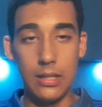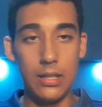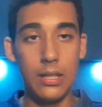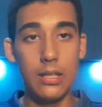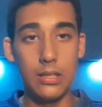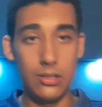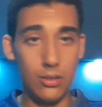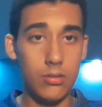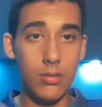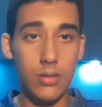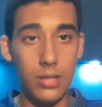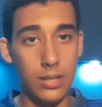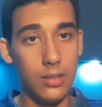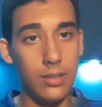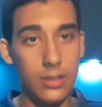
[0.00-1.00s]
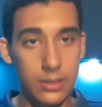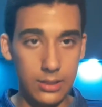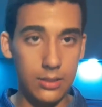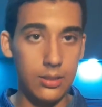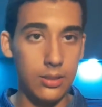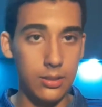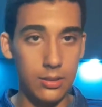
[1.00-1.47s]
And the other thing in the
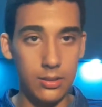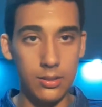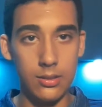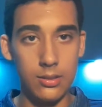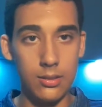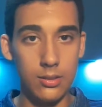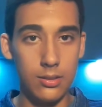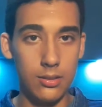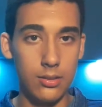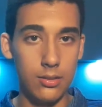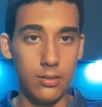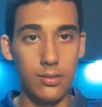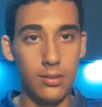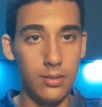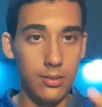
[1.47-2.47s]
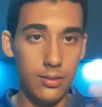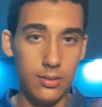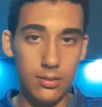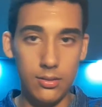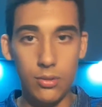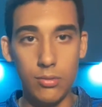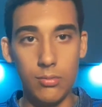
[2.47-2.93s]
sentence is
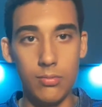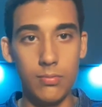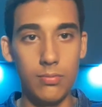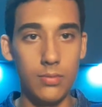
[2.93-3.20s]
you.